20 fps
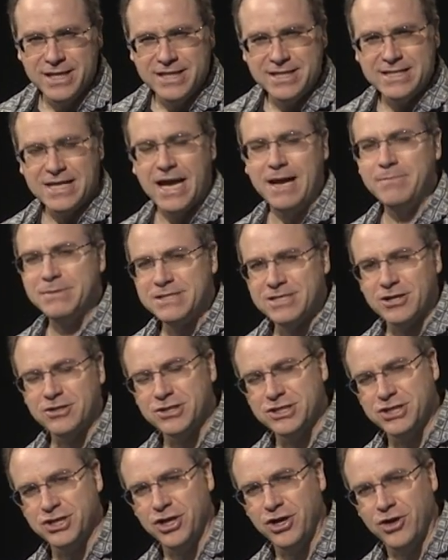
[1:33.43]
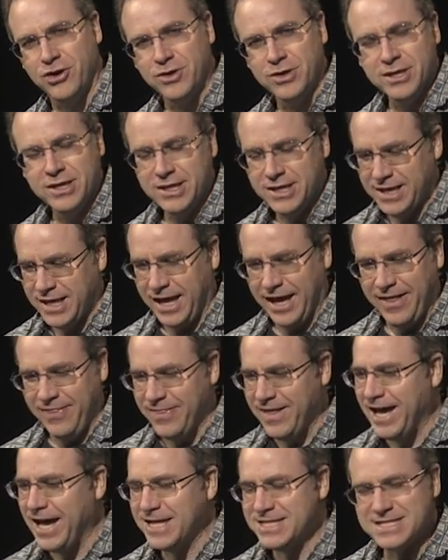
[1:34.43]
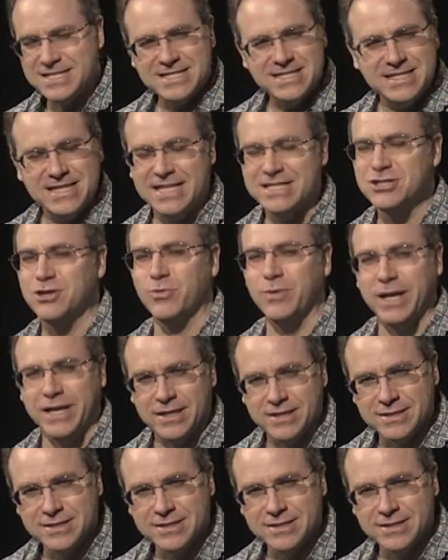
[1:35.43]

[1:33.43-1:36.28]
time to start the show. And that's great.